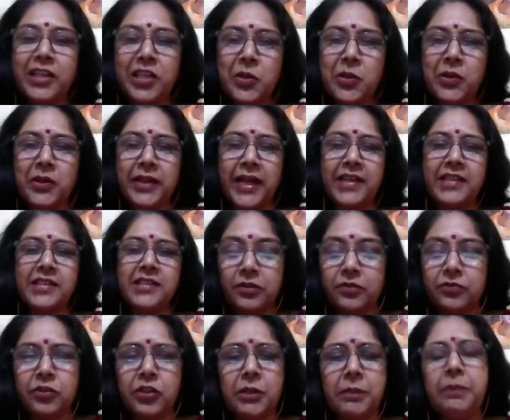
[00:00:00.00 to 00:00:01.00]
new client
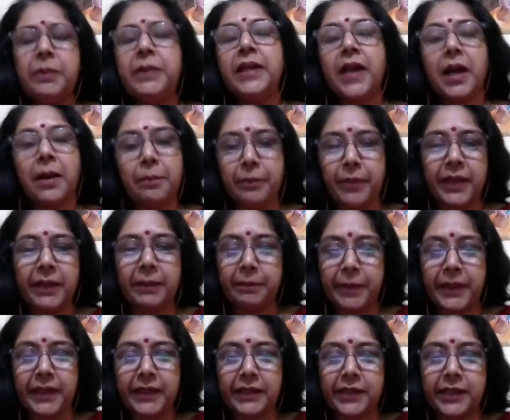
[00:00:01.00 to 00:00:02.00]
would be a big
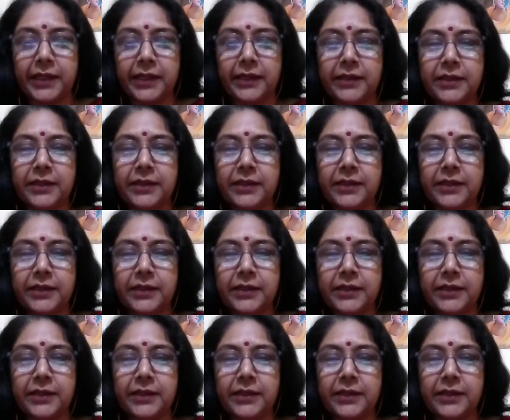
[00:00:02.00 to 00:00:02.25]
thing.